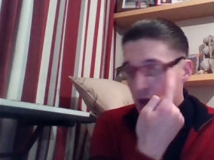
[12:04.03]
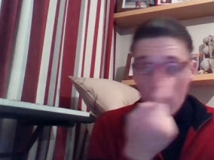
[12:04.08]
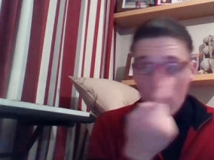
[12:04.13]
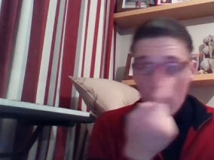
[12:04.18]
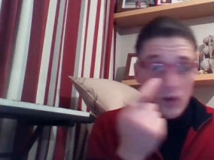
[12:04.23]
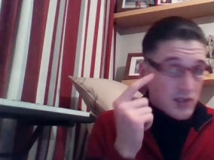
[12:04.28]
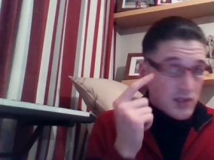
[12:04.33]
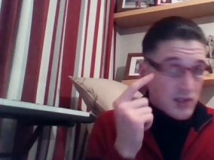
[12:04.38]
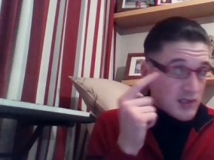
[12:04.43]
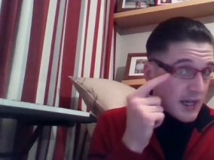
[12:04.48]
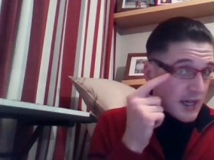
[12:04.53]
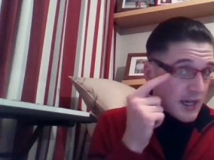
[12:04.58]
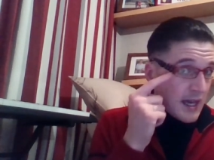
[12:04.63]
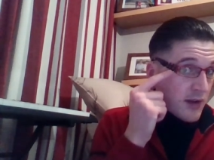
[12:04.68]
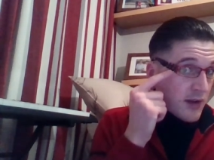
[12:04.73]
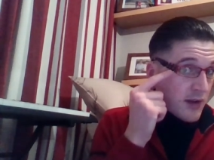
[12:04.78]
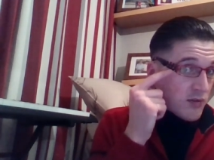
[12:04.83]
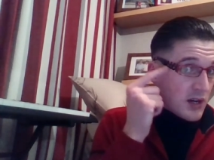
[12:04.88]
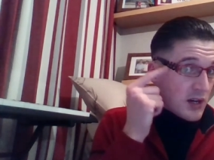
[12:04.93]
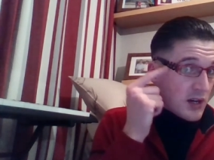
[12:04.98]
which is
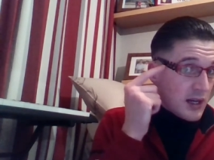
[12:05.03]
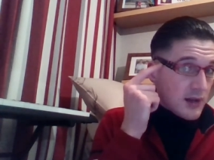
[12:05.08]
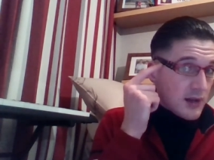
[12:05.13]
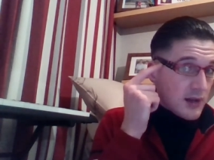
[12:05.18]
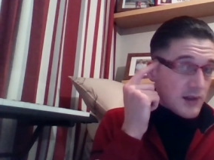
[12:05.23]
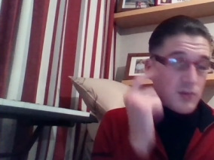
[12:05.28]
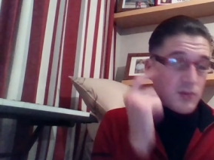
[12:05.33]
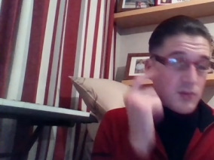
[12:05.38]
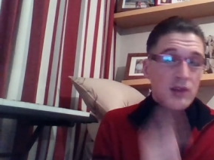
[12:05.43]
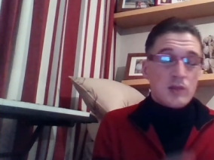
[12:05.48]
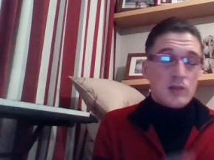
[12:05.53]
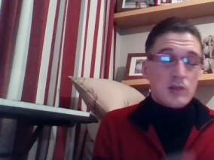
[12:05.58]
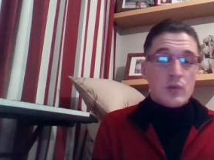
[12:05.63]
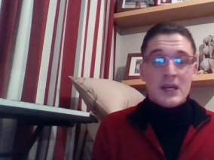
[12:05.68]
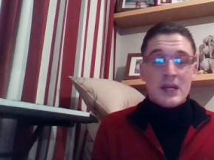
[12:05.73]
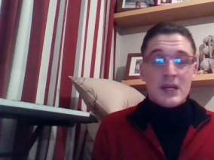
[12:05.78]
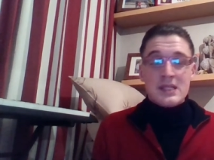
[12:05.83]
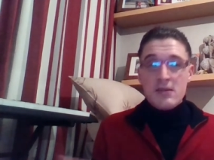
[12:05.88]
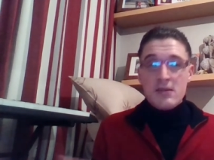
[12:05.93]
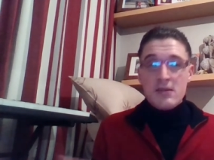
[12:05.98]
again really nice because when
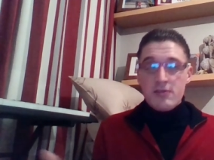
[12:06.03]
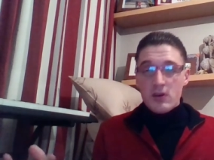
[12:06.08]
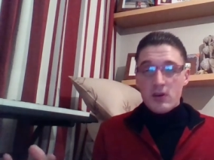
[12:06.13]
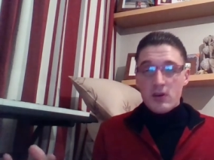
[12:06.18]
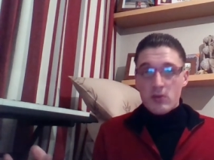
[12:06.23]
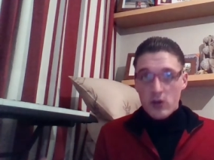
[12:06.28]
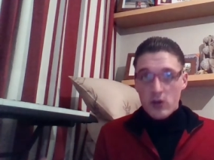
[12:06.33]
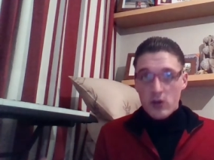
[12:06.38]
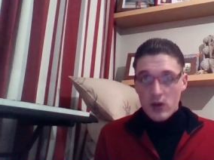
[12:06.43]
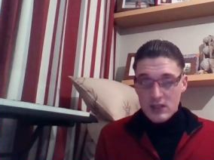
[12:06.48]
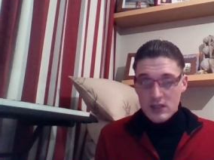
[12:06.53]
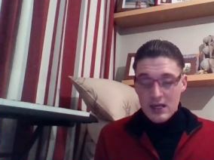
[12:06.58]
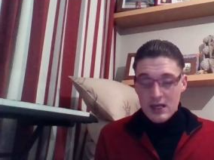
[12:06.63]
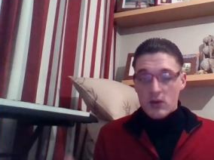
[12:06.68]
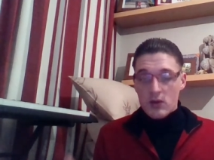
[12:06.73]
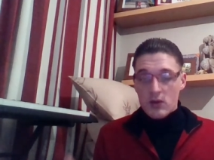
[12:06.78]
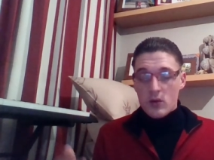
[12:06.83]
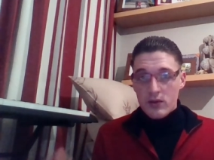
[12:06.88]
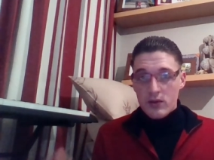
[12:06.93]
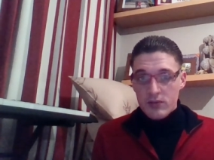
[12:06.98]
I did feel quite
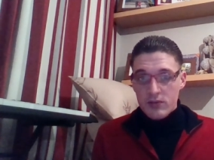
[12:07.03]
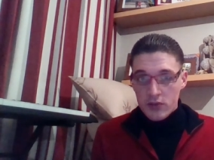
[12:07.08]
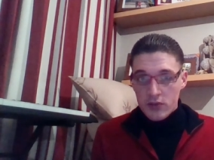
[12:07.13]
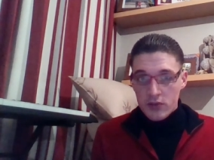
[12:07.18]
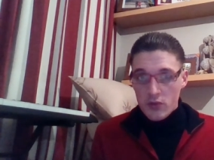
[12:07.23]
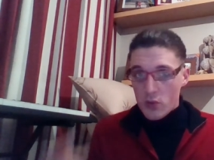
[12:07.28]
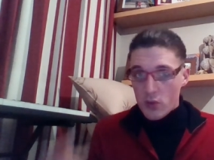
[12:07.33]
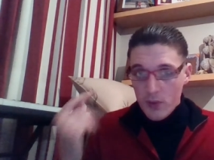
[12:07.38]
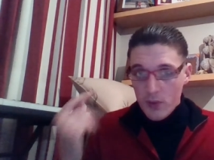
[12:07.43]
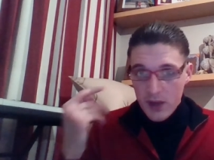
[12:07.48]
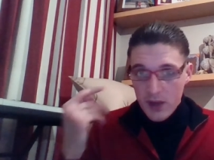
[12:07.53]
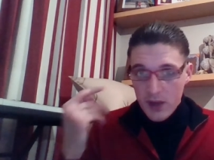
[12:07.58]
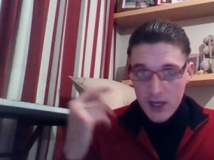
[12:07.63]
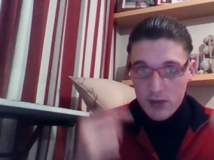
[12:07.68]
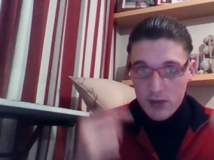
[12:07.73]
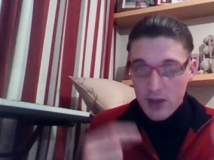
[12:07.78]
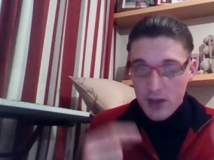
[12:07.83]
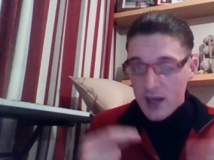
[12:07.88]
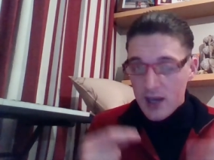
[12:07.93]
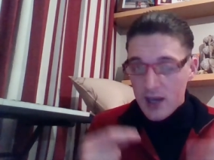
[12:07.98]
down, quite vulnerable with my
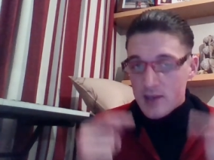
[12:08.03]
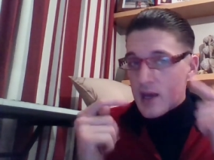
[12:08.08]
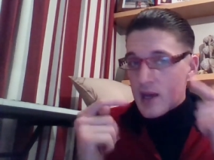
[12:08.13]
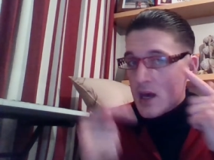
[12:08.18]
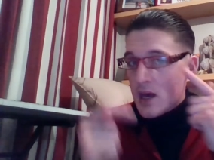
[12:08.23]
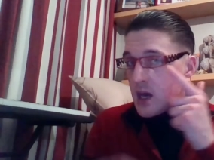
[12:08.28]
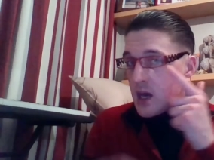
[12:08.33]
hearing aids,